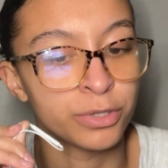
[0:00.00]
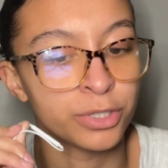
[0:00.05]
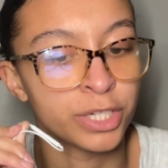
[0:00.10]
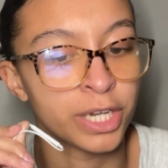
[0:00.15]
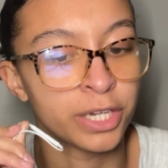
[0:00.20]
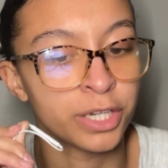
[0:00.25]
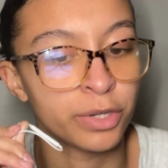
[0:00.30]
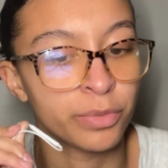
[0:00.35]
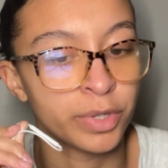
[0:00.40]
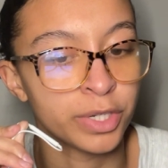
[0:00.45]

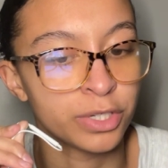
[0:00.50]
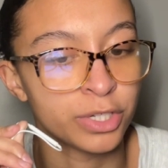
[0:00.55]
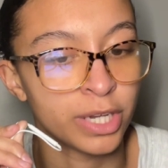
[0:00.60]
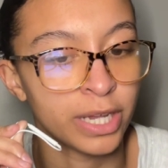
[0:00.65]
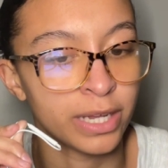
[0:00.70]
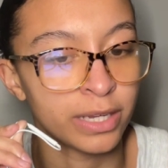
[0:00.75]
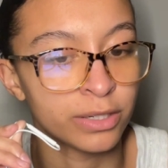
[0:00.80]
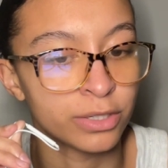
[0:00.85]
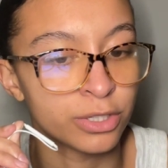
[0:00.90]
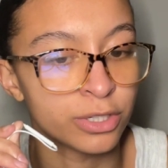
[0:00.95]
genuine
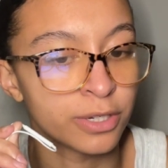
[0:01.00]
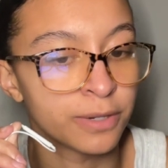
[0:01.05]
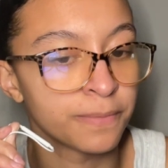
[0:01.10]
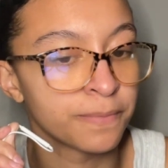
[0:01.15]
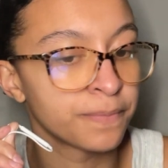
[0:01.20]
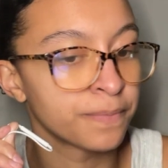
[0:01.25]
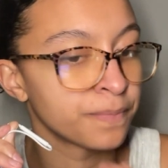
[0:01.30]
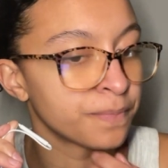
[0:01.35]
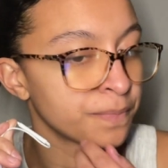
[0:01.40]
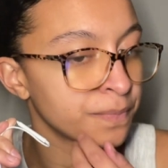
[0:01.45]
change.
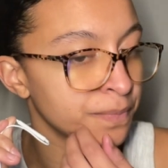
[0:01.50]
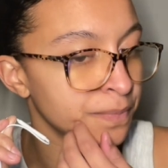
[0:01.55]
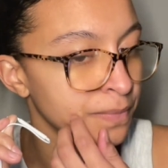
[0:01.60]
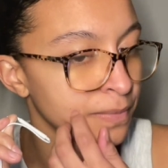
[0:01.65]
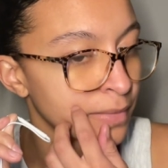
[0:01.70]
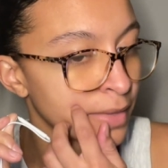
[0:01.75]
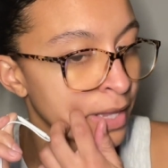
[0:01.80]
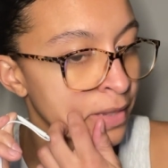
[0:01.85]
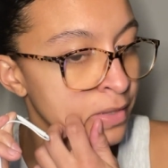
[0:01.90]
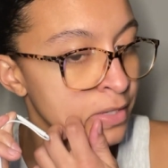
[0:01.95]

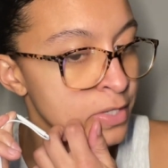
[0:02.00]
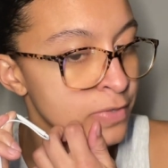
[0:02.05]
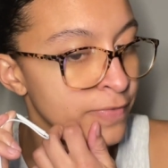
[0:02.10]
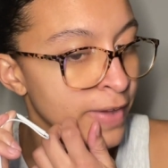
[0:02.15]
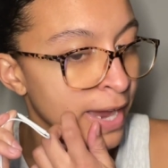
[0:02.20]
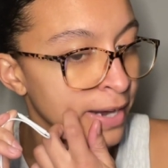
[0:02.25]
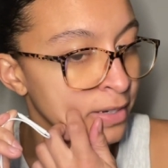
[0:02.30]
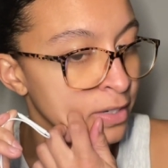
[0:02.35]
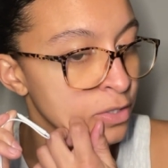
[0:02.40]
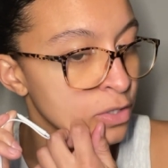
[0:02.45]
And this
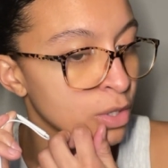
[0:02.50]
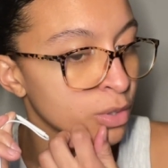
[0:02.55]
fact is